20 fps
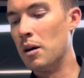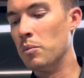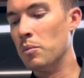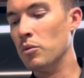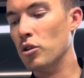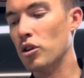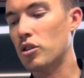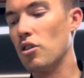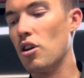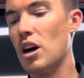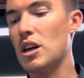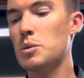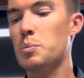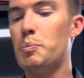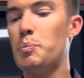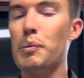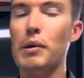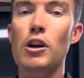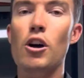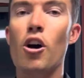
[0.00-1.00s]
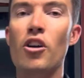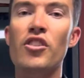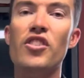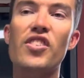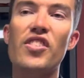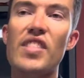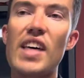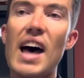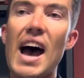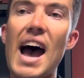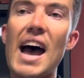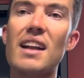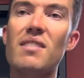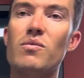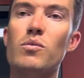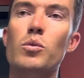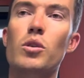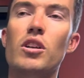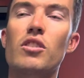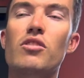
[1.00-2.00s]
Look guys, beyond that,
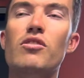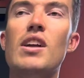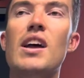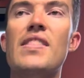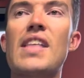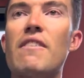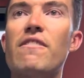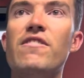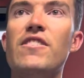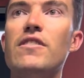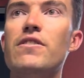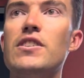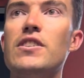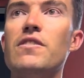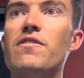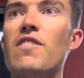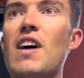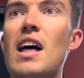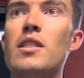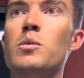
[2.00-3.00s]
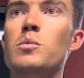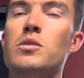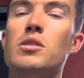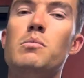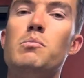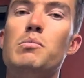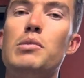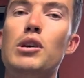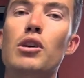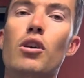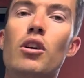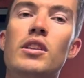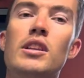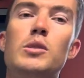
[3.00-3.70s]
well around that 50 fathoms and beyond,